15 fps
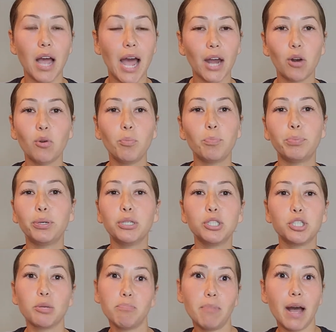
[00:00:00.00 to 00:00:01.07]
I don't
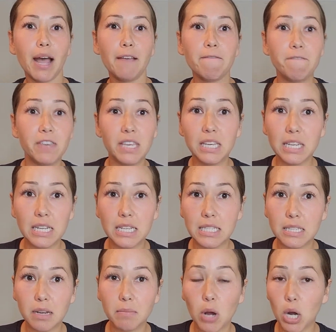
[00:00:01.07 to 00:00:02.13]
push my
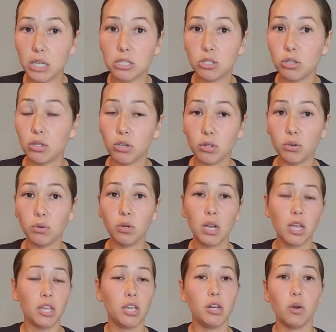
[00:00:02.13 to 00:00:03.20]
veganism onto you.
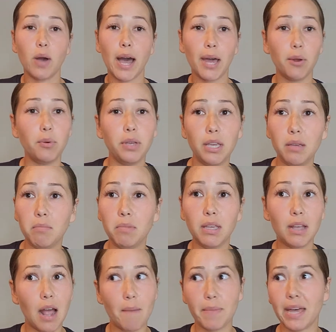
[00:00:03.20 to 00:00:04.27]
You know, I don't eat
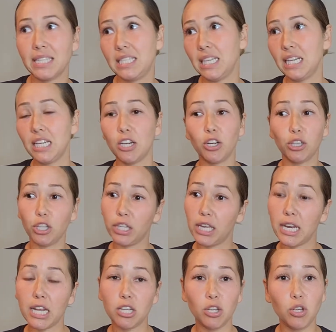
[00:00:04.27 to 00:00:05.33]
meat. I'm not sitting here
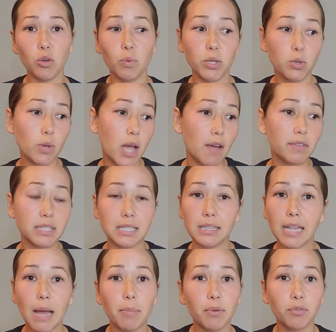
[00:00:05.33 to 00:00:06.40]
looking at you when you have a
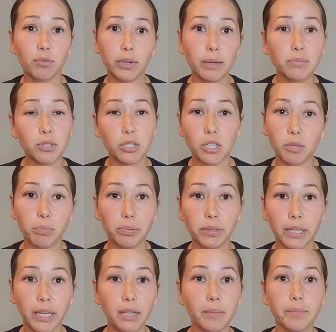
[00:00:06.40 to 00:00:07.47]
slab of ribs on your
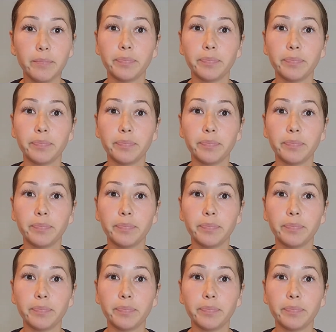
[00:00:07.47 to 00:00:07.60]
plate.